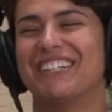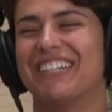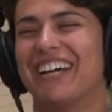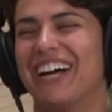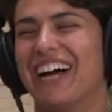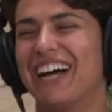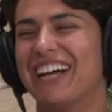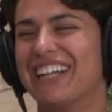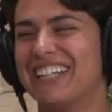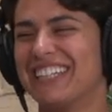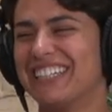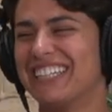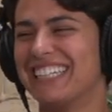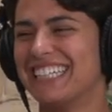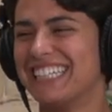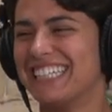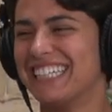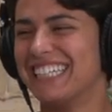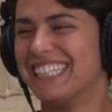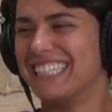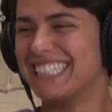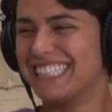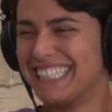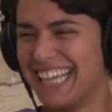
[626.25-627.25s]

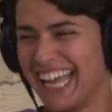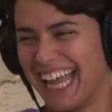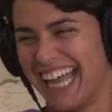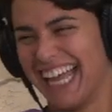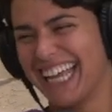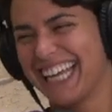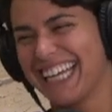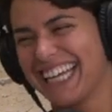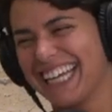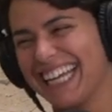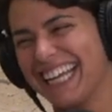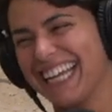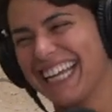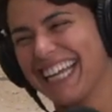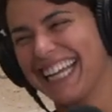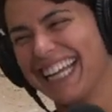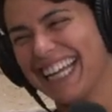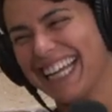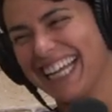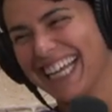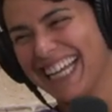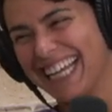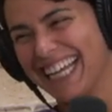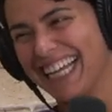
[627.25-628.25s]
Sky. yeah.
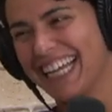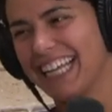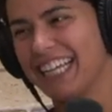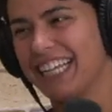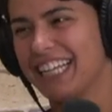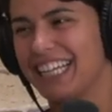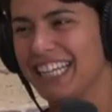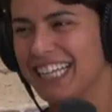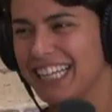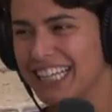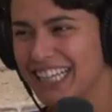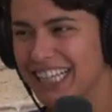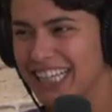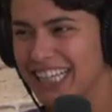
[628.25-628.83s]
Uh, that was in the